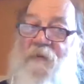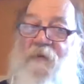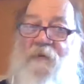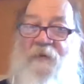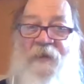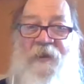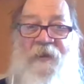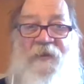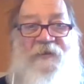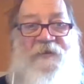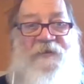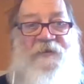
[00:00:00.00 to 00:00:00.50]

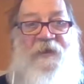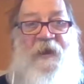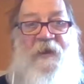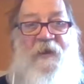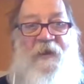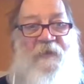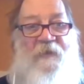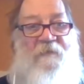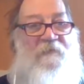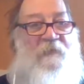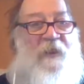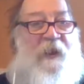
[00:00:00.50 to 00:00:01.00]
This is going
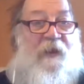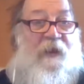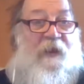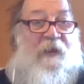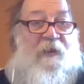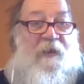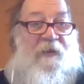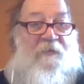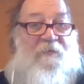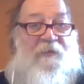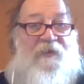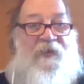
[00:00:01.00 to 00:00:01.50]
to
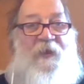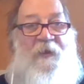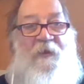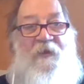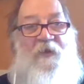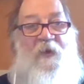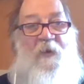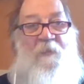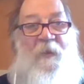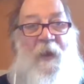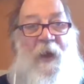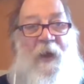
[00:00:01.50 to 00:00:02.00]
kill everything
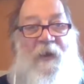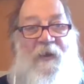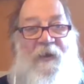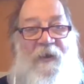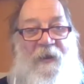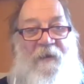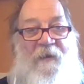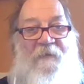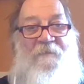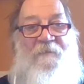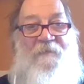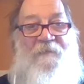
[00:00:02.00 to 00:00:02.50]
in your
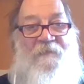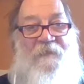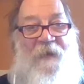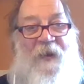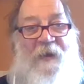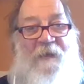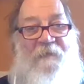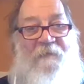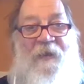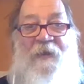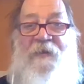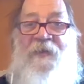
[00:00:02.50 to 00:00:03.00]
body.
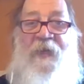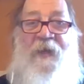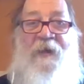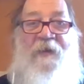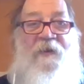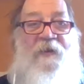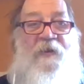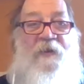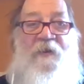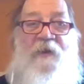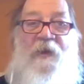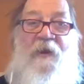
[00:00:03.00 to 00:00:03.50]
Right? And then
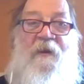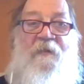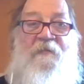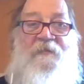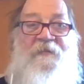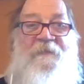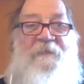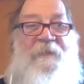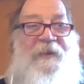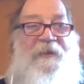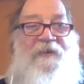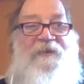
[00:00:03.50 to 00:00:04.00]
you're going to
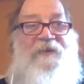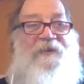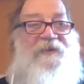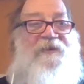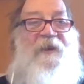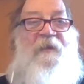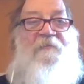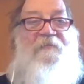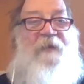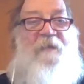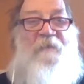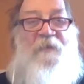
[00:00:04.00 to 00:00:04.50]
be
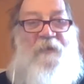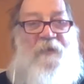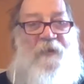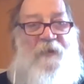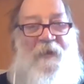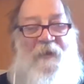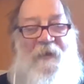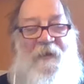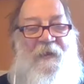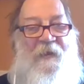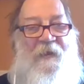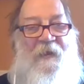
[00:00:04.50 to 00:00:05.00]
susceptible
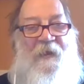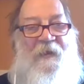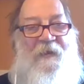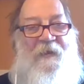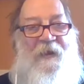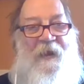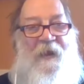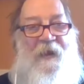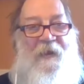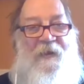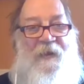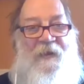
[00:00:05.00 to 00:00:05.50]

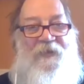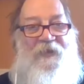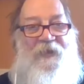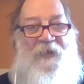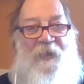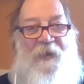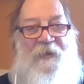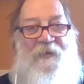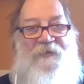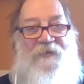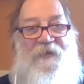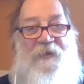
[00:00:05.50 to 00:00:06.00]
to anything.
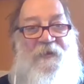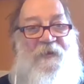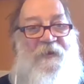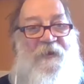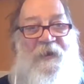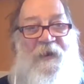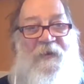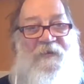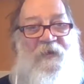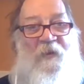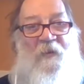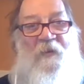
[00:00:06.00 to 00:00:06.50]
So you're going
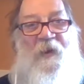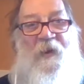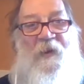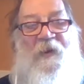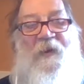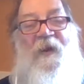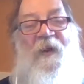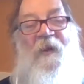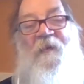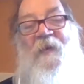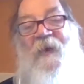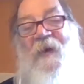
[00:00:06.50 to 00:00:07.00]
to have to work,
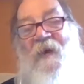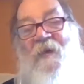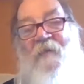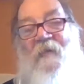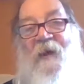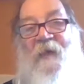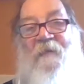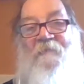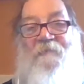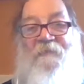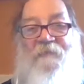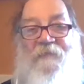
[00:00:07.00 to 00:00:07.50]

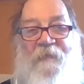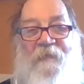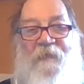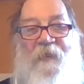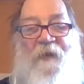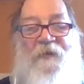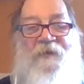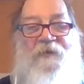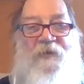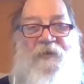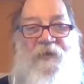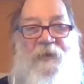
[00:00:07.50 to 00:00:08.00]
Anyway, long
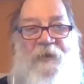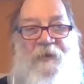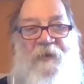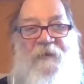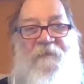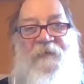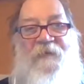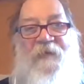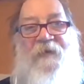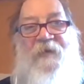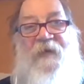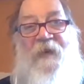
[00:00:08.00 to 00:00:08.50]
short of
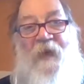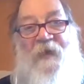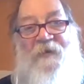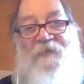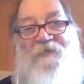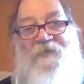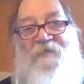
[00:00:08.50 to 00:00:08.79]
it, yes.